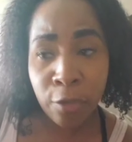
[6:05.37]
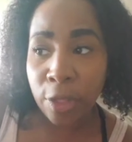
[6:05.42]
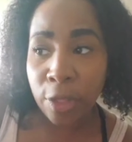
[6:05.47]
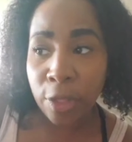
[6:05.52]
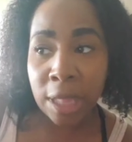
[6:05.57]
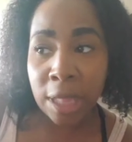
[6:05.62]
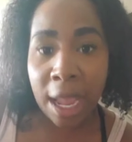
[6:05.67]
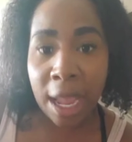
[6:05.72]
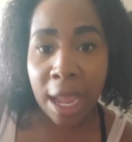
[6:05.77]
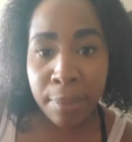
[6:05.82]

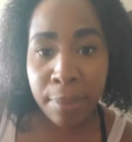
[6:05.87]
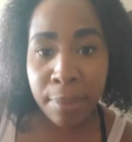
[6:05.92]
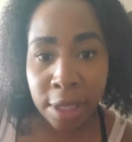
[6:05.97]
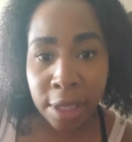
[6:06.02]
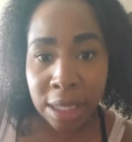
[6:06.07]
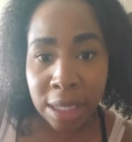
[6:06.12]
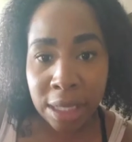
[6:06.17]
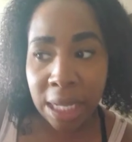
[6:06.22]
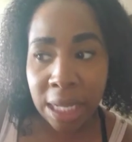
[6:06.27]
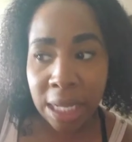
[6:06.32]
for the
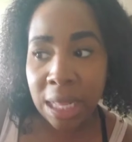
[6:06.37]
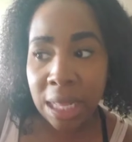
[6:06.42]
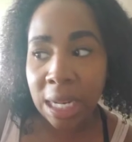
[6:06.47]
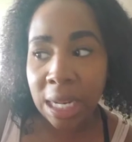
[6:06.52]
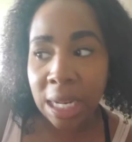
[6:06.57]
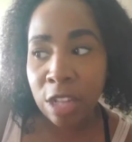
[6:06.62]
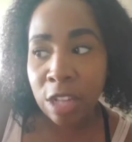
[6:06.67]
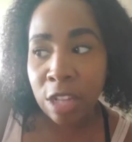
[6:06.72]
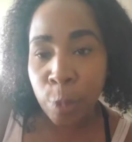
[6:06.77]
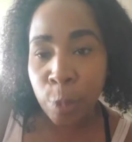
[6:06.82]
liability
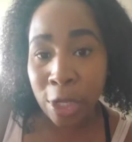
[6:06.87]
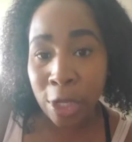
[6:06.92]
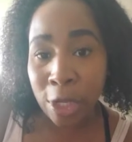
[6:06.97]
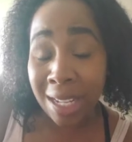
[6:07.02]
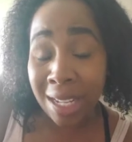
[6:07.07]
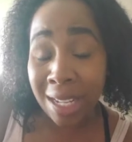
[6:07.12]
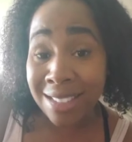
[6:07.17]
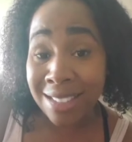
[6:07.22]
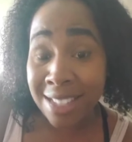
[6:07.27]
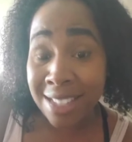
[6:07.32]
that he's
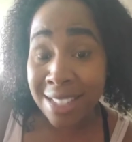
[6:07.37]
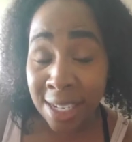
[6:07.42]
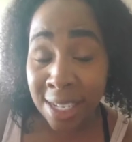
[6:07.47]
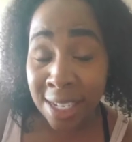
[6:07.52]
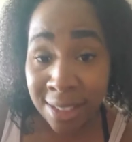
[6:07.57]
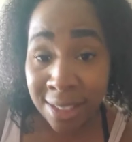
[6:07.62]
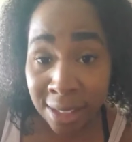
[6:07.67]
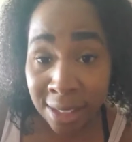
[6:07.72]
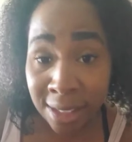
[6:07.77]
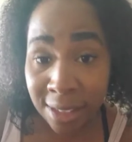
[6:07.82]
putting his
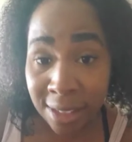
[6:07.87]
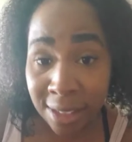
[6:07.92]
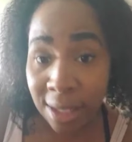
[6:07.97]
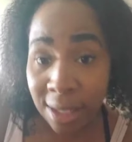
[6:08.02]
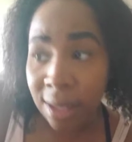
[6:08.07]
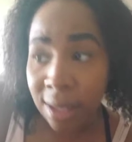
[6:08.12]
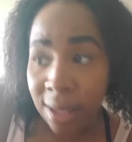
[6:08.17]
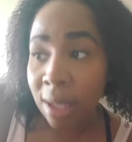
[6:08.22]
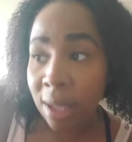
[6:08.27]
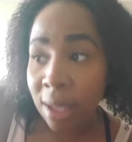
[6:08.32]
citizens
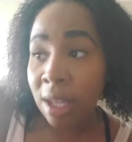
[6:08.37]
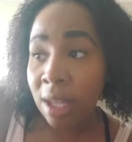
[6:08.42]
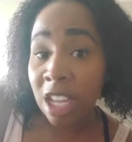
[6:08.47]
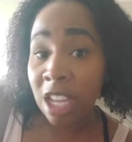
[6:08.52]
in.